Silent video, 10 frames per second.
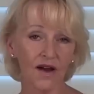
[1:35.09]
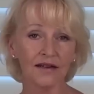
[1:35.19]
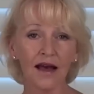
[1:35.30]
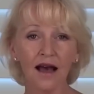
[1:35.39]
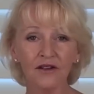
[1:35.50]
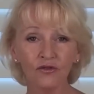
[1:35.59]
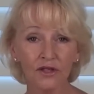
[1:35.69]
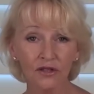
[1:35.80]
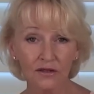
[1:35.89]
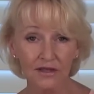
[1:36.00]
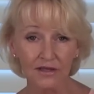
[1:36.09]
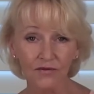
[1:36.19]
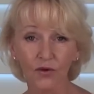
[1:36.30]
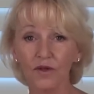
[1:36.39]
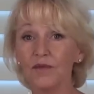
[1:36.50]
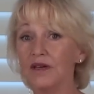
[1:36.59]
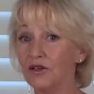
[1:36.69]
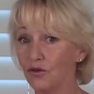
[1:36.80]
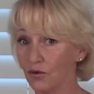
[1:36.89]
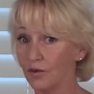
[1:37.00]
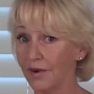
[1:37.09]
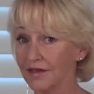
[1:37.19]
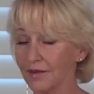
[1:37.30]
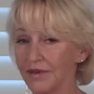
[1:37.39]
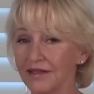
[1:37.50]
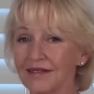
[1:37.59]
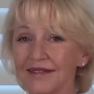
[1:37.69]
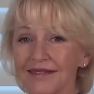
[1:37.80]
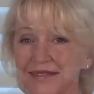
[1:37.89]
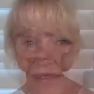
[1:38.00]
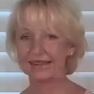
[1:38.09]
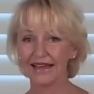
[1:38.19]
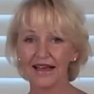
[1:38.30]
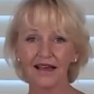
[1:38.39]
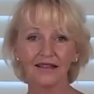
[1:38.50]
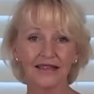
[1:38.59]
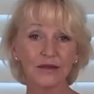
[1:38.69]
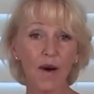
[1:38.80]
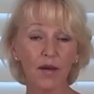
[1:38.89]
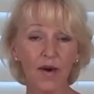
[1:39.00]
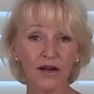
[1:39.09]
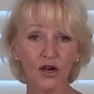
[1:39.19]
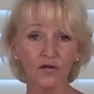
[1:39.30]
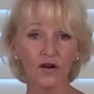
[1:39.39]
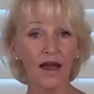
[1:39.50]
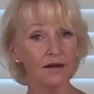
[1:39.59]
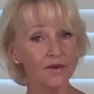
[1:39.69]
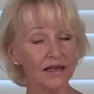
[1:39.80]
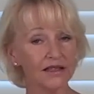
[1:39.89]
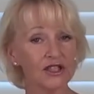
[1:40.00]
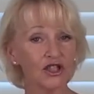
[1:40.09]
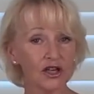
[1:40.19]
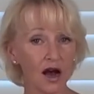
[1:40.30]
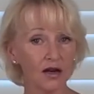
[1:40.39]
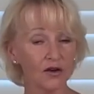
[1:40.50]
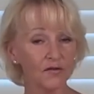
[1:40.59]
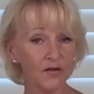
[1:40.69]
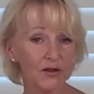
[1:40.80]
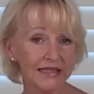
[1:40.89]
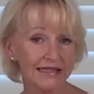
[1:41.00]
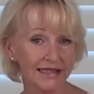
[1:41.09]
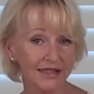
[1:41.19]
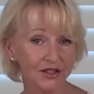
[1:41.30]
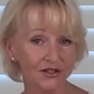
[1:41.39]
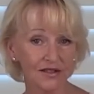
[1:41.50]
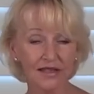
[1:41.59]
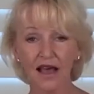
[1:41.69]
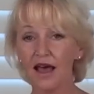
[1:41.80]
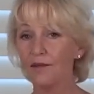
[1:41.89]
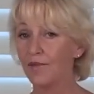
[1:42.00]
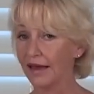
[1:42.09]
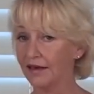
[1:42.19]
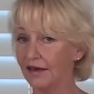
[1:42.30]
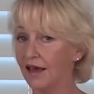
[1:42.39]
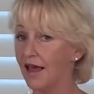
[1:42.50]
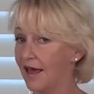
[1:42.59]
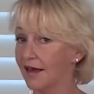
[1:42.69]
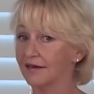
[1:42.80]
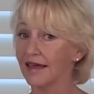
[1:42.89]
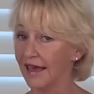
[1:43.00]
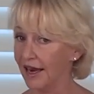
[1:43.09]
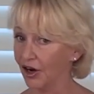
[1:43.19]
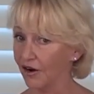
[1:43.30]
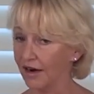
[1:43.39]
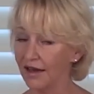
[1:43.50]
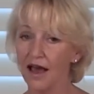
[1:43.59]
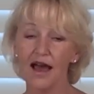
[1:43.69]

find a hundred uses for them in your recipes. Let's pop on over and meet Chicago Foodie Sisters, Becky and Carrie.